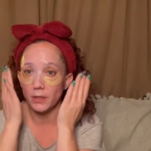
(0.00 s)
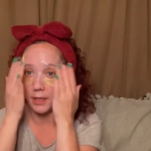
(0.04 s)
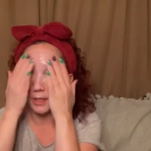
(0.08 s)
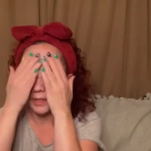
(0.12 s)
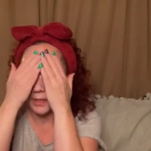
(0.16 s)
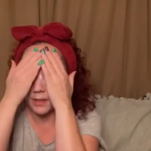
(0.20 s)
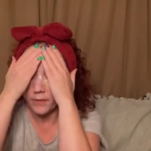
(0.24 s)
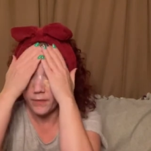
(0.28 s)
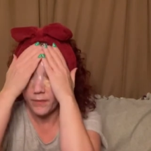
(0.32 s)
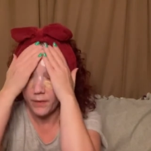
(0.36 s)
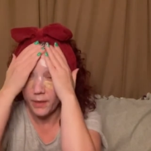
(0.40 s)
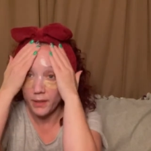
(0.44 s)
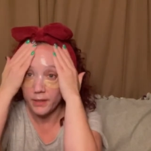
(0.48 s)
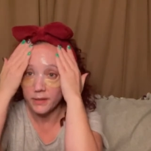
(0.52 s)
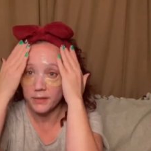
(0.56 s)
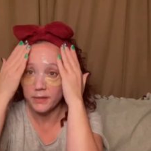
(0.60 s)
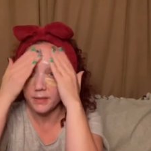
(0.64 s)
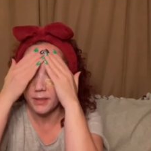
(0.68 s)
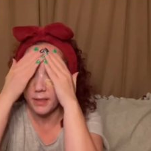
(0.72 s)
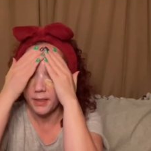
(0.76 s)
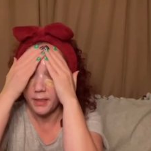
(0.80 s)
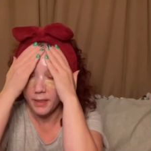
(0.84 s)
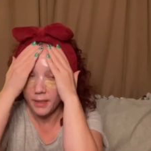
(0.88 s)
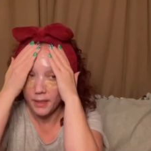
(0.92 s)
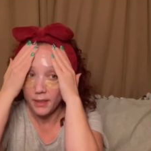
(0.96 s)
And it's
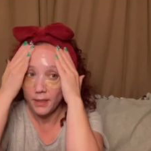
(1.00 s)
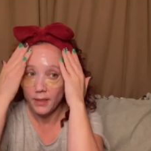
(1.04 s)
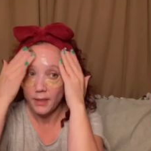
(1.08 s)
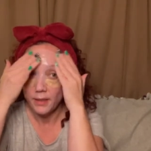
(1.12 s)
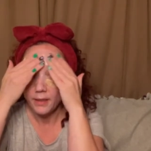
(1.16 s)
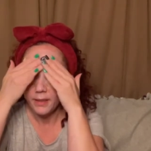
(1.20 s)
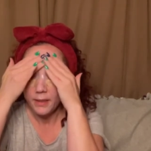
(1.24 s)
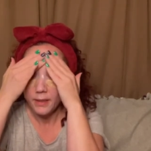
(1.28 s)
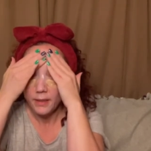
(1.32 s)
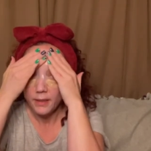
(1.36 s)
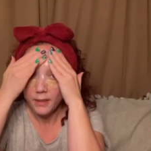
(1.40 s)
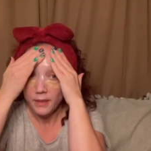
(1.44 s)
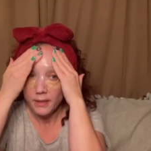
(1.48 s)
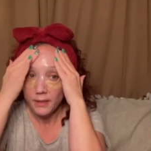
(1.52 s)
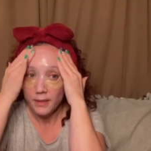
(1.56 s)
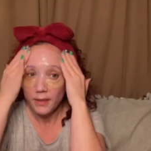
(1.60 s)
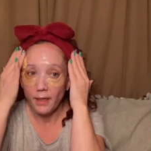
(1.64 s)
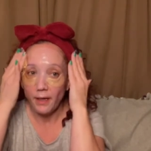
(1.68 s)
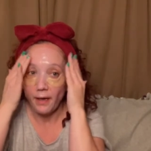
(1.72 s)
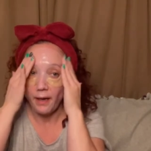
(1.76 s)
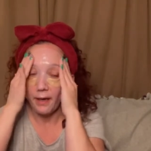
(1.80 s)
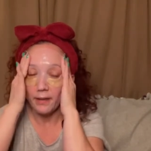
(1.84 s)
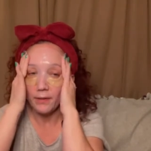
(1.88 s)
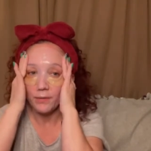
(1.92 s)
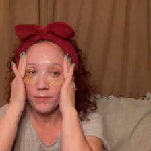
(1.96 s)
like,
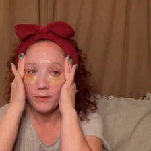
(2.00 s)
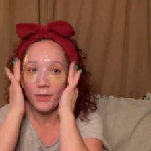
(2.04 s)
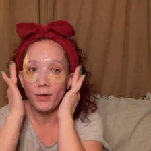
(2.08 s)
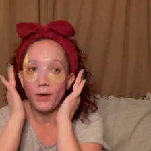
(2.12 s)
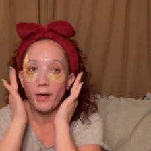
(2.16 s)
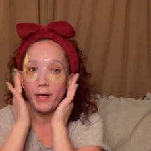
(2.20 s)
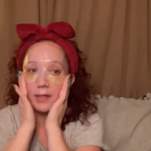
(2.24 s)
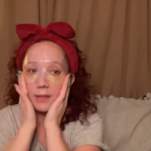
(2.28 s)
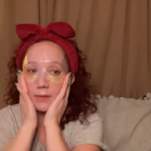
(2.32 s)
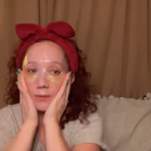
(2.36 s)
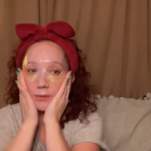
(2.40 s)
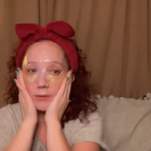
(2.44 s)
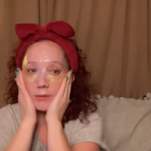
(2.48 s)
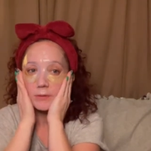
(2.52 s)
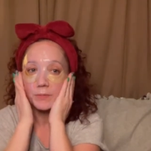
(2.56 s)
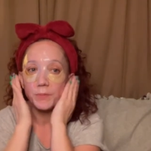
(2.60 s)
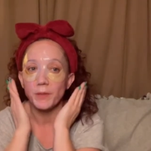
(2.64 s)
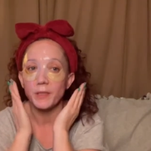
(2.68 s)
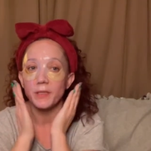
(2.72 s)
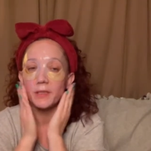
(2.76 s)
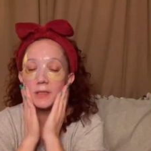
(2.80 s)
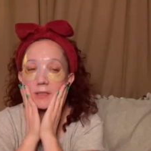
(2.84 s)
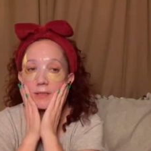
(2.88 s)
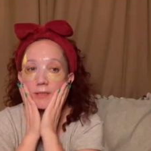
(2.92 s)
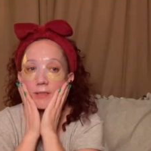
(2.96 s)
I don't know how to
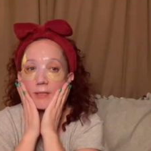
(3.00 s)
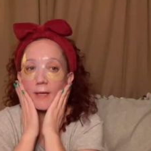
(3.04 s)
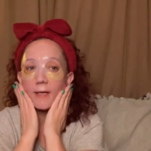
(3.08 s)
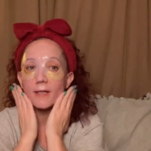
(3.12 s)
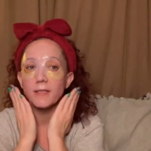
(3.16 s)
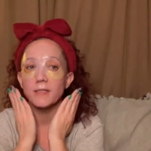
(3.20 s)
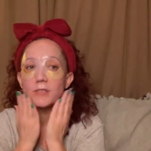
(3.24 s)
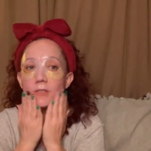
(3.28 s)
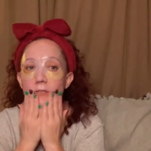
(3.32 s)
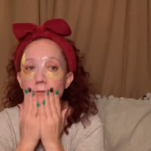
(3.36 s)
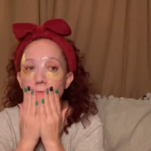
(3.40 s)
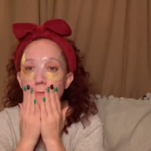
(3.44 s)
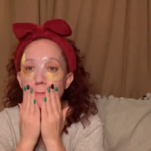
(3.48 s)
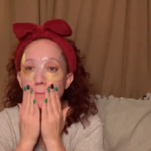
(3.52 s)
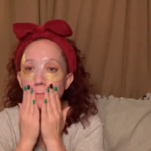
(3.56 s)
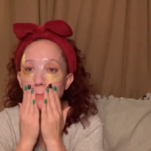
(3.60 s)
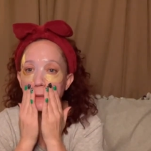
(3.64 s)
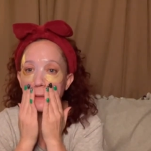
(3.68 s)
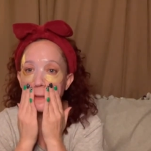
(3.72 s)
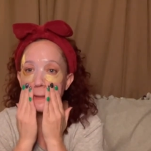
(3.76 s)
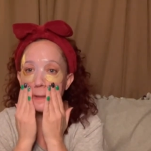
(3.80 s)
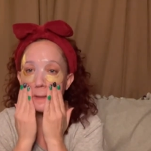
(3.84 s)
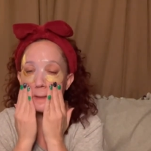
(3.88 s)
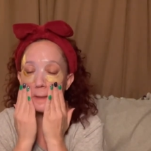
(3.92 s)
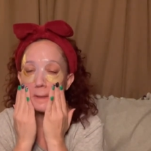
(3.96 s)
explain the texture,
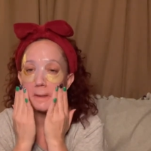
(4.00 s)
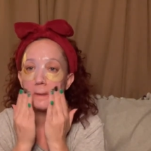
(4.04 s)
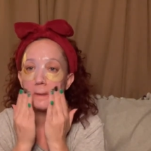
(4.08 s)
but